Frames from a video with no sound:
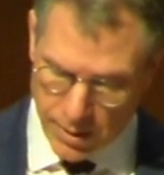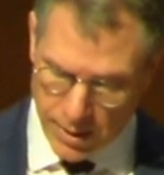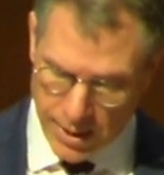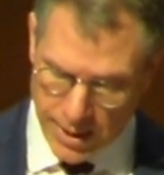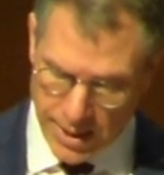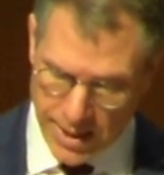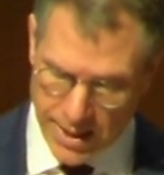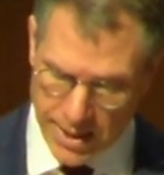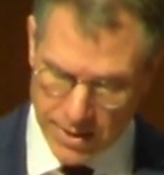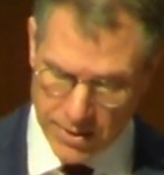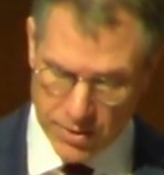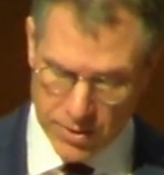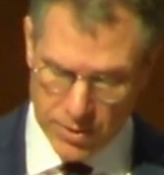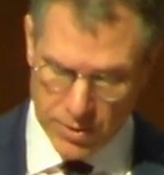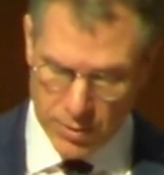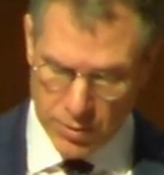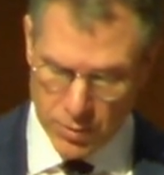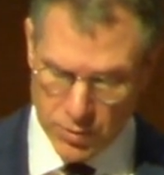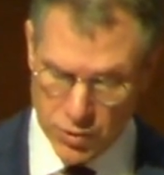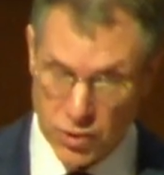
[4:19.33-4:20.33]
And
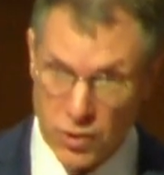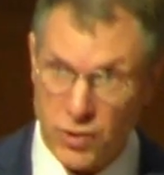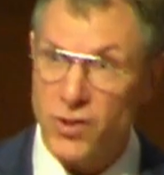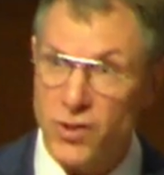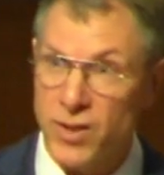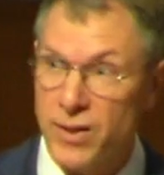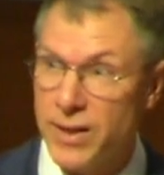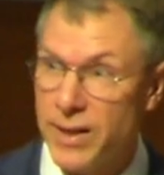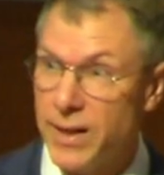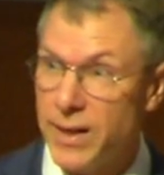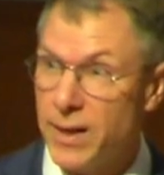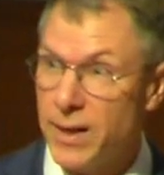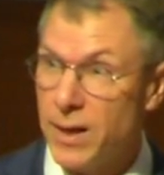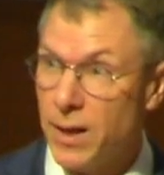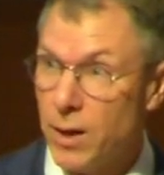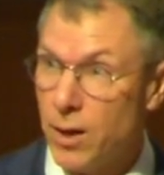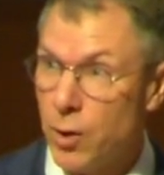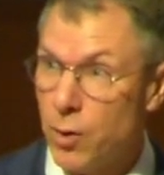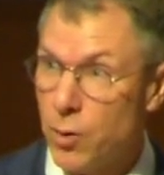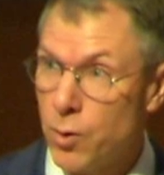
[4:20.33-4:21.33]
you should see the
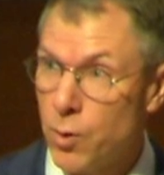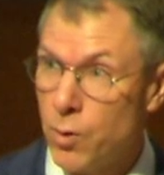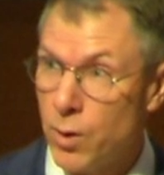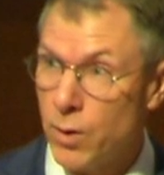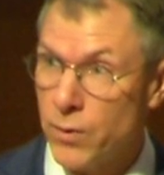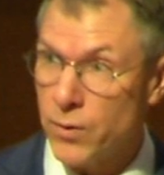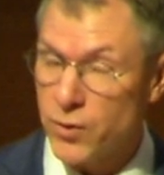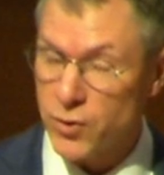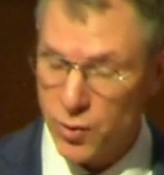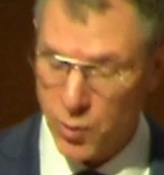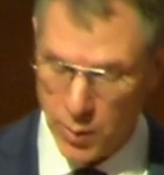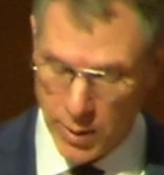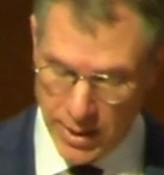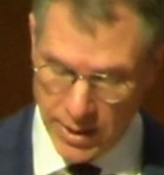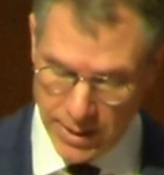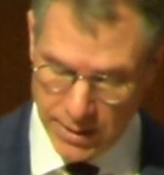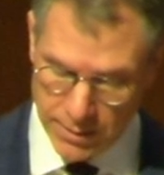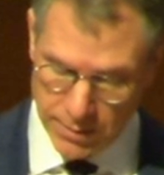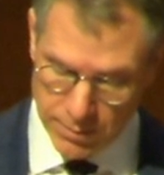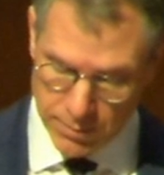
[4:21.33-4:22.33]
logo on the
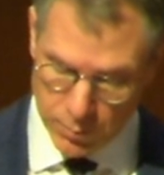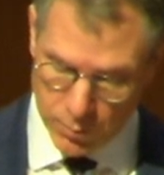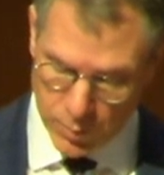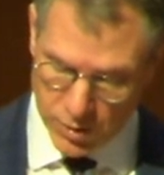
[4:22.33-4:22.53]
screen,